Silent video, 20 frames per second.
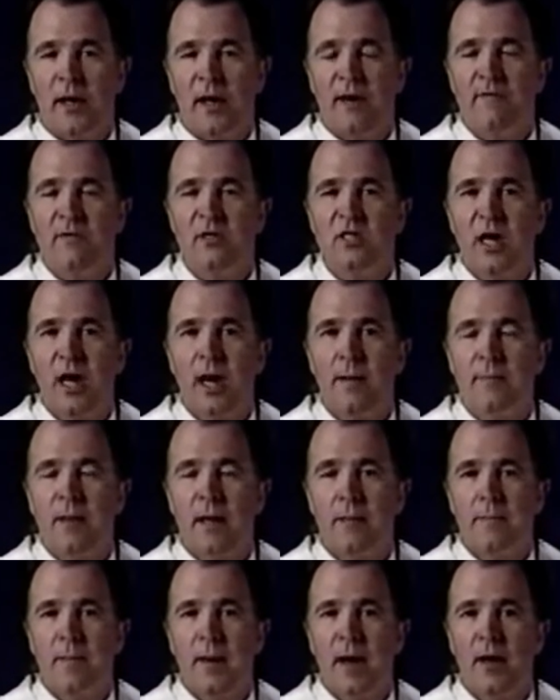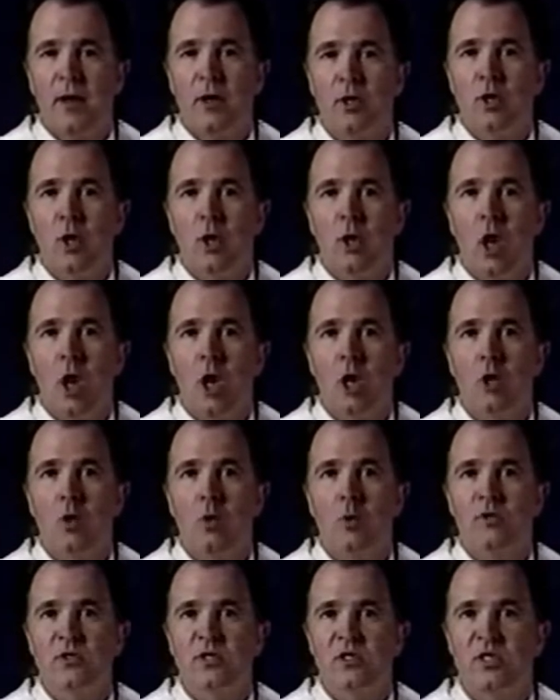Every time that pattern no longer
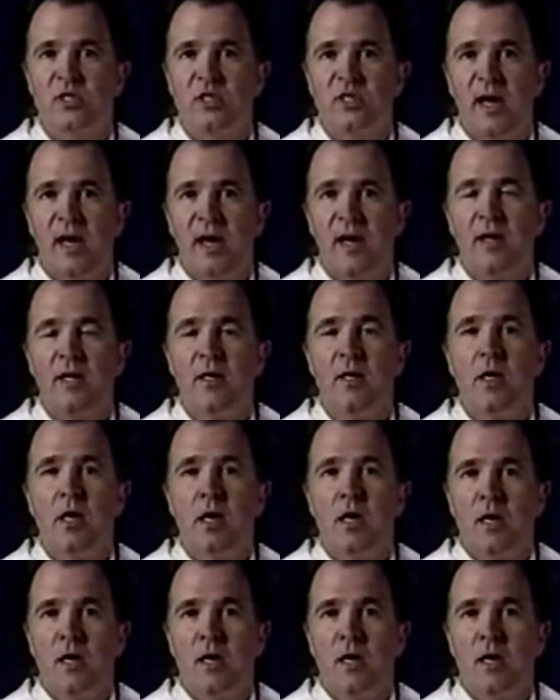will sustain